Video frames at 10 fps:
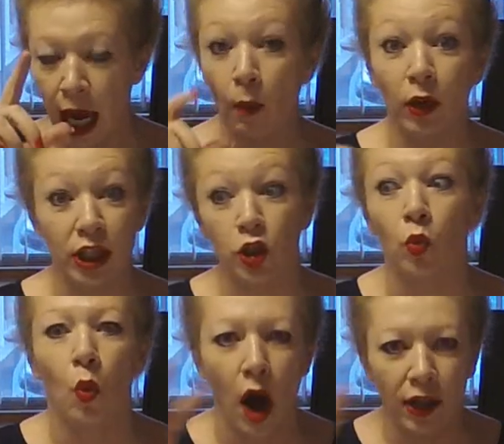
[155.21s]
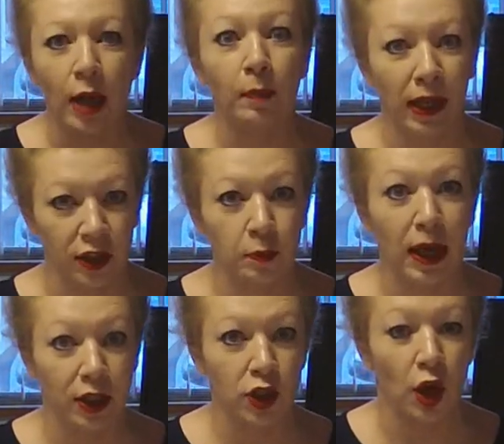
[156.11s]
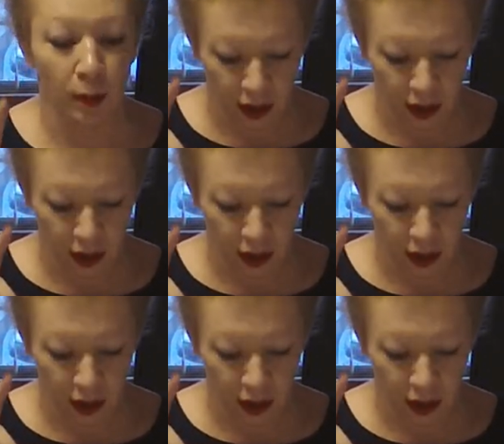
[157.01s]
And we'll get to why that balance matters so